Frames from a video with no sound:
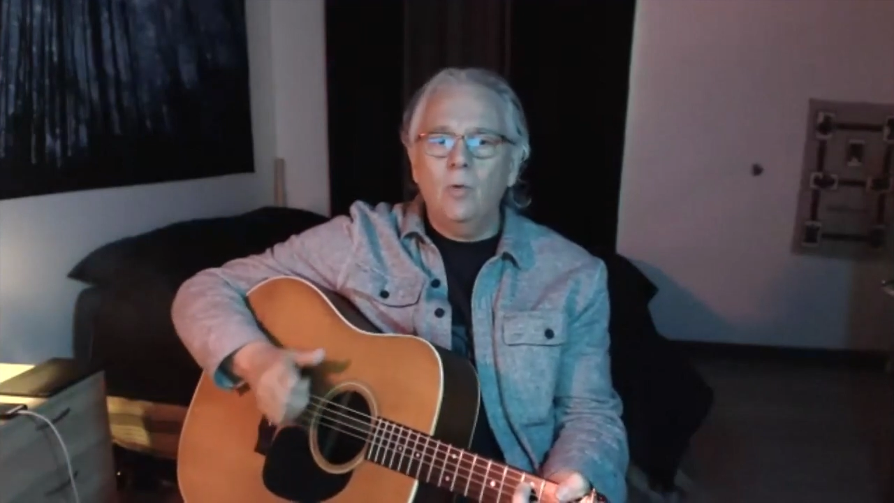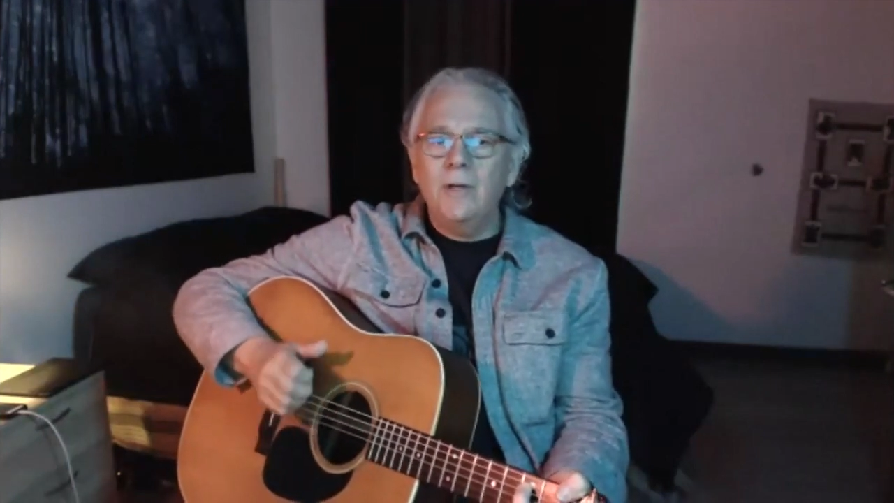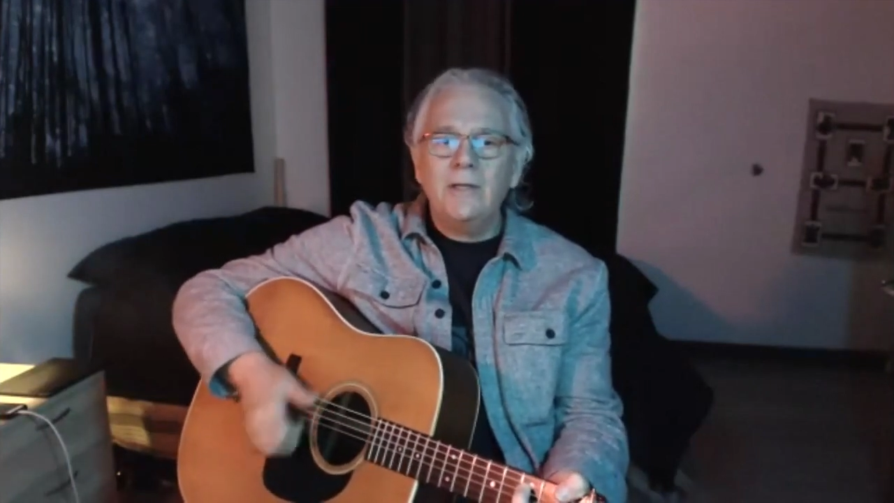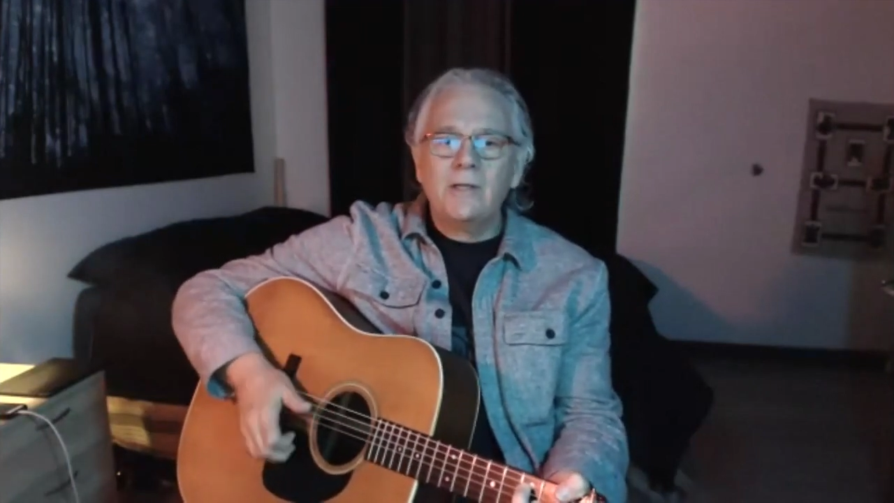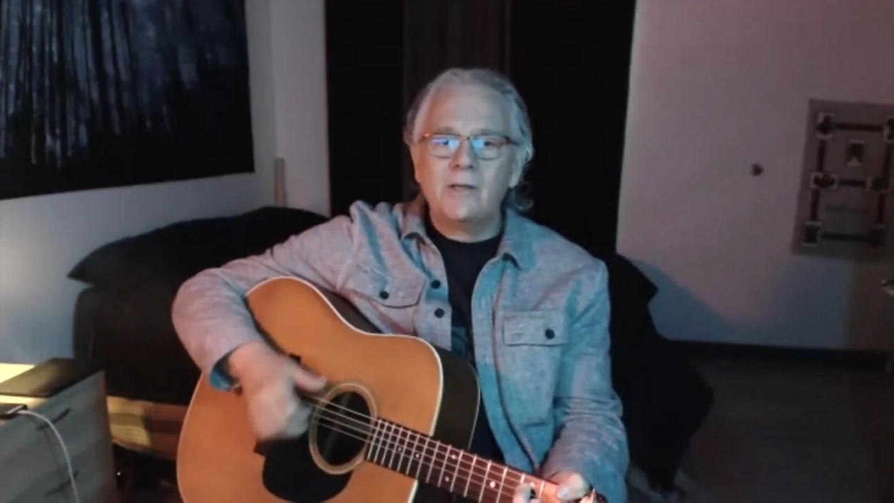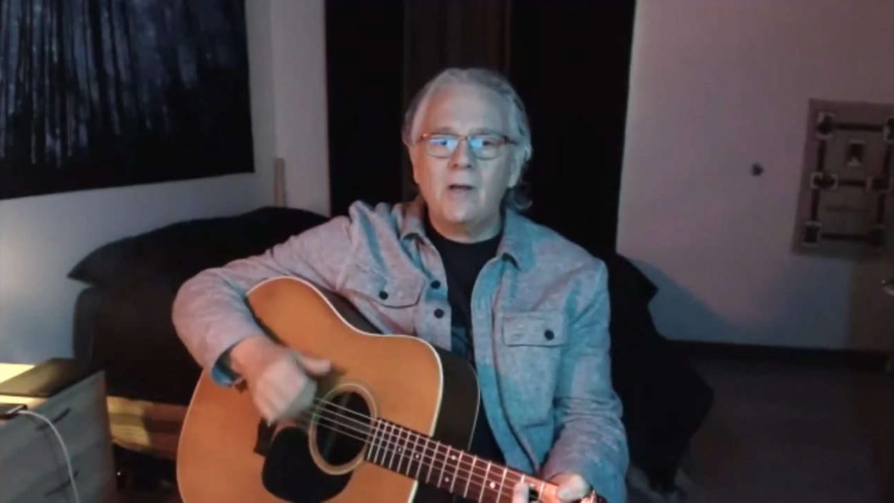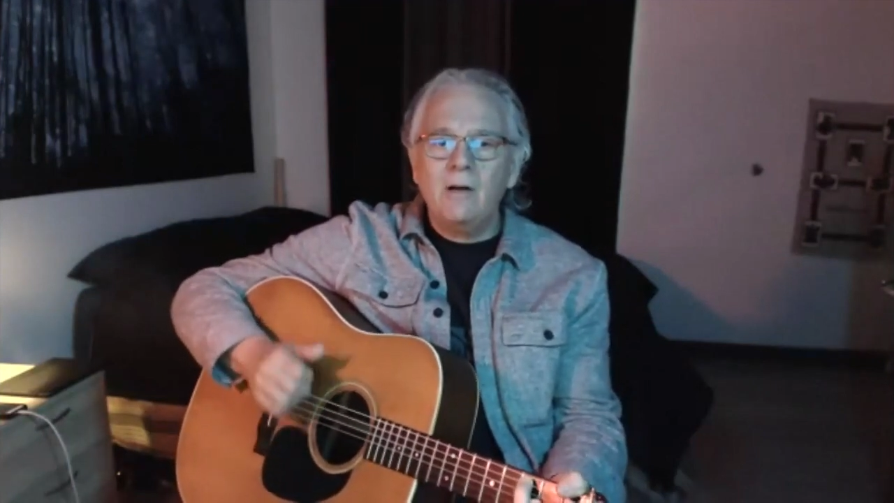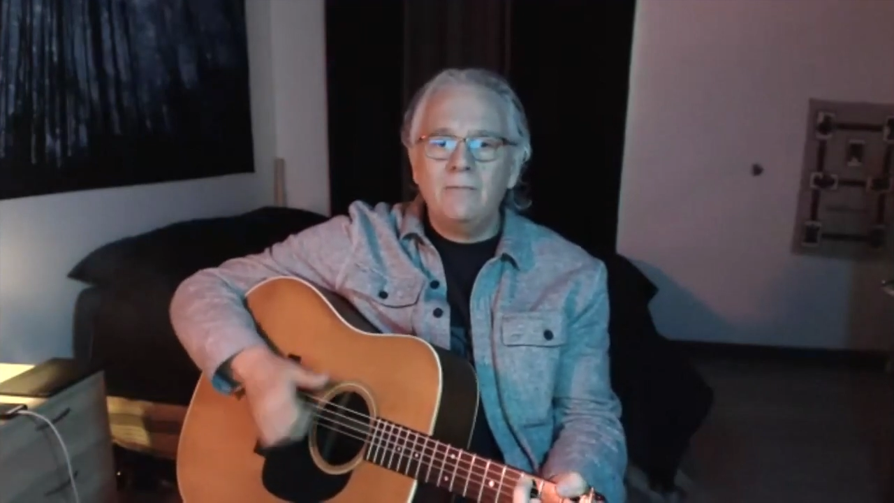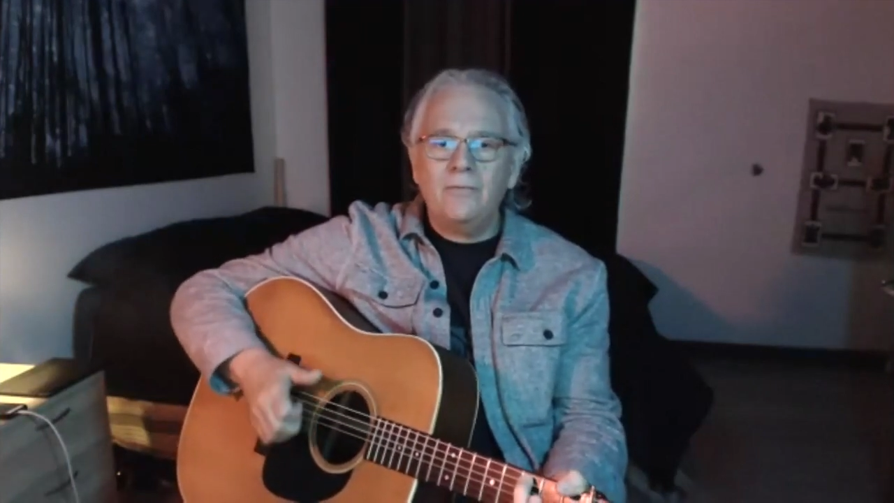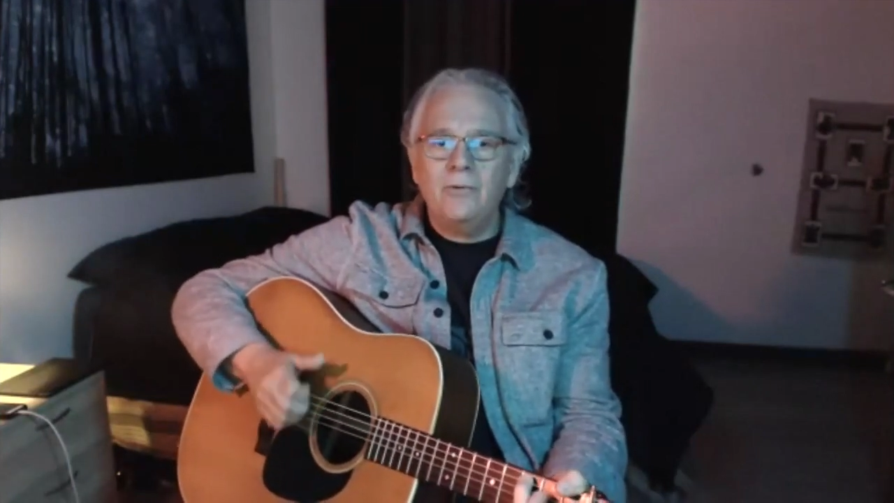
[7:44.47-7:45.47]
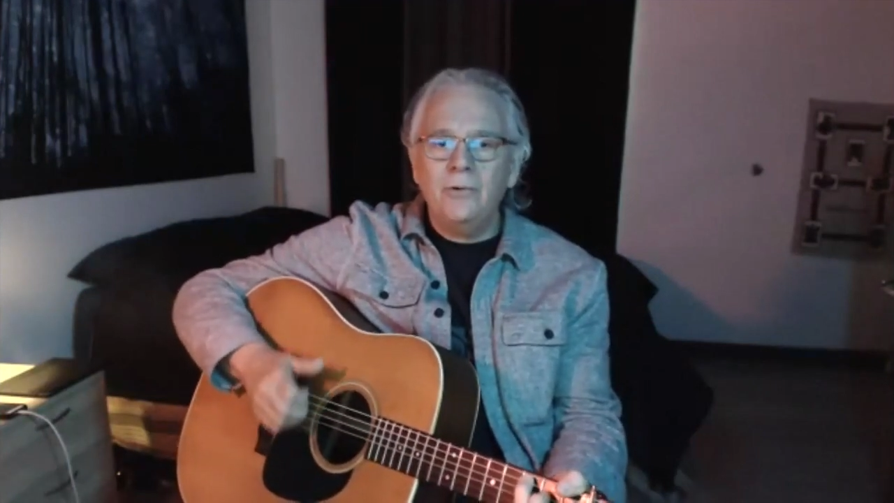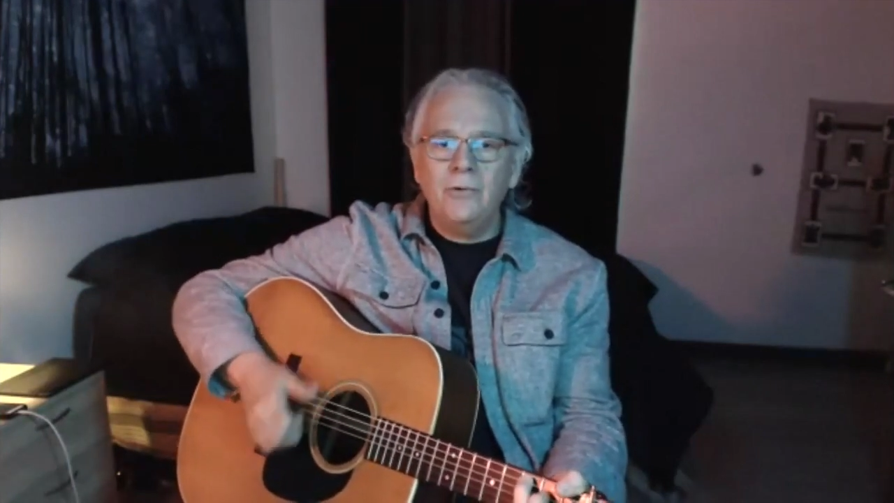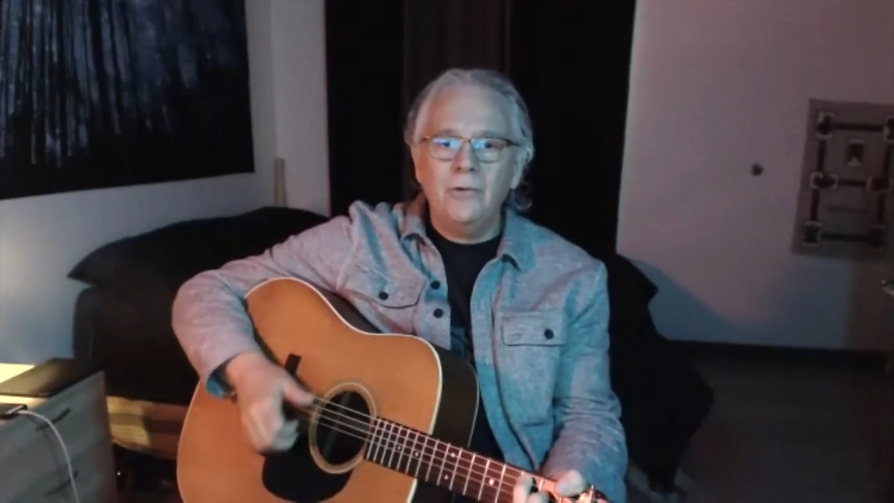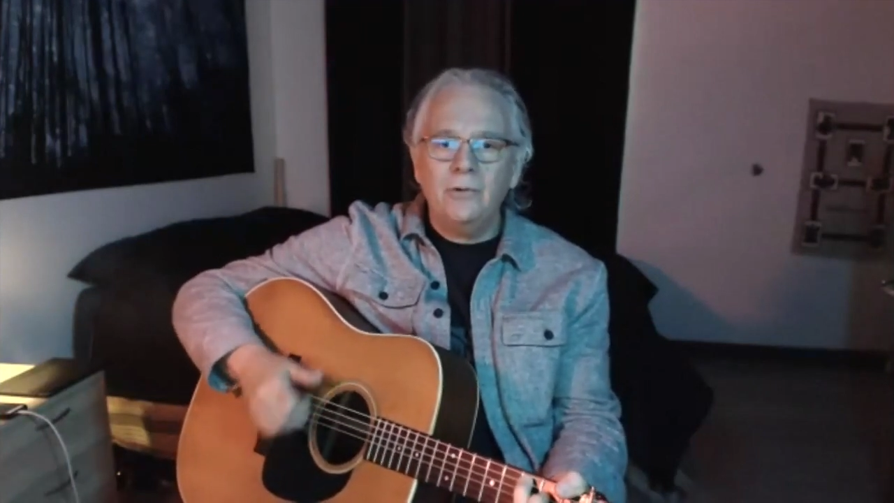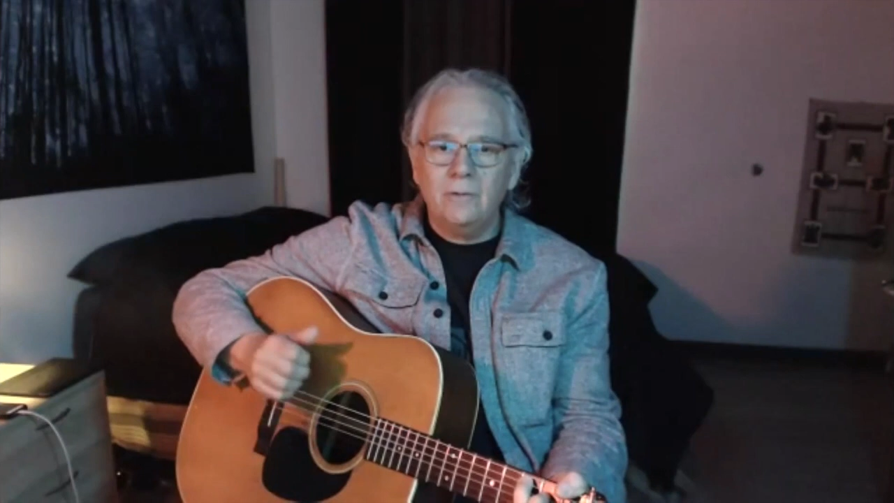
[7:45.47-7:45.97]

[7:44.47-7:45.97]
when it's offered.